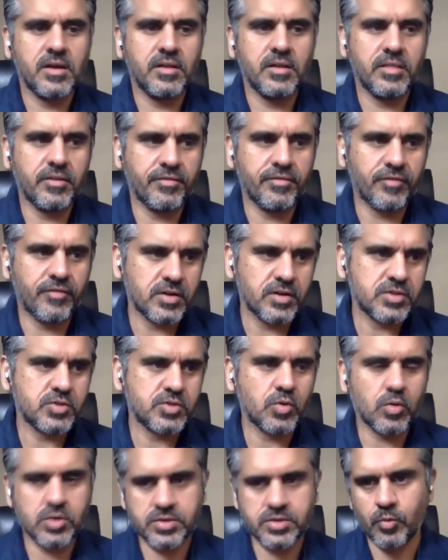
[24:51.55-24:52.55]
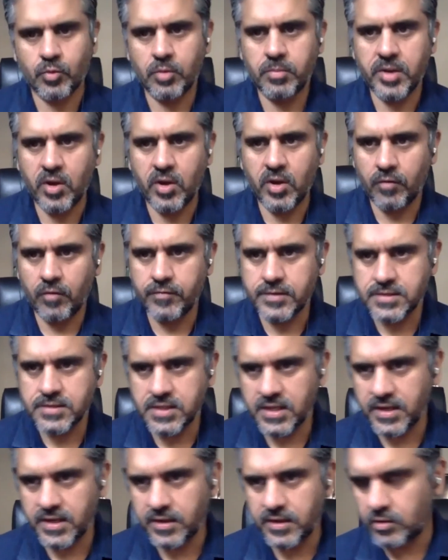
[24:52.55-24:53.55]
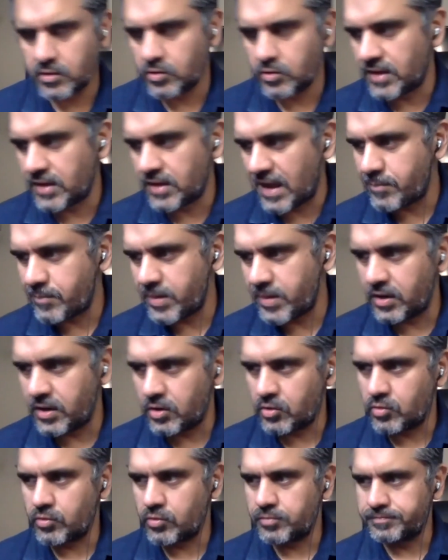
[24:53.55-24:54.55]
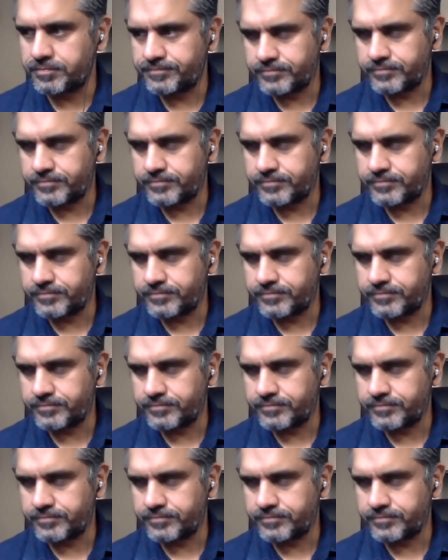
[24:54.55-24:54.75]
the first source would be obviously to tap into